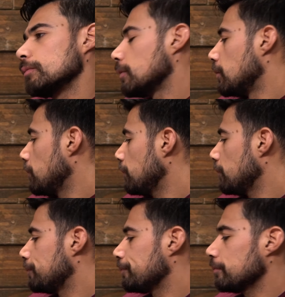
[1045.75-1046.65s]

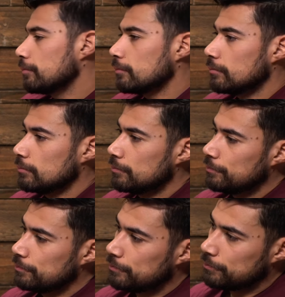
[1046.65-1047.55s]

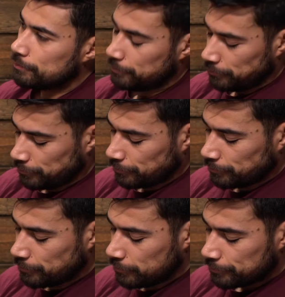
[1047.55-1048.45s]

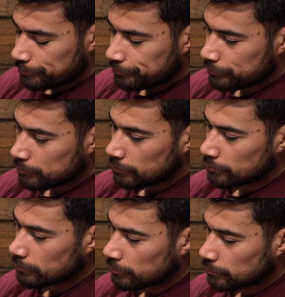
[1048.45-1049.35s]

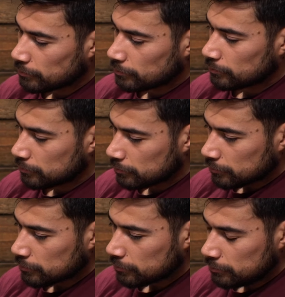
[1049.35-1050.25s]

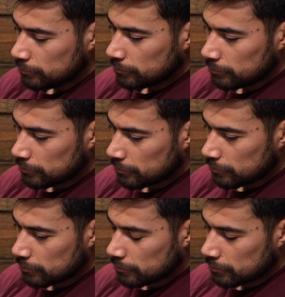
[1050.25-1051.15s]
This person isn't speaking.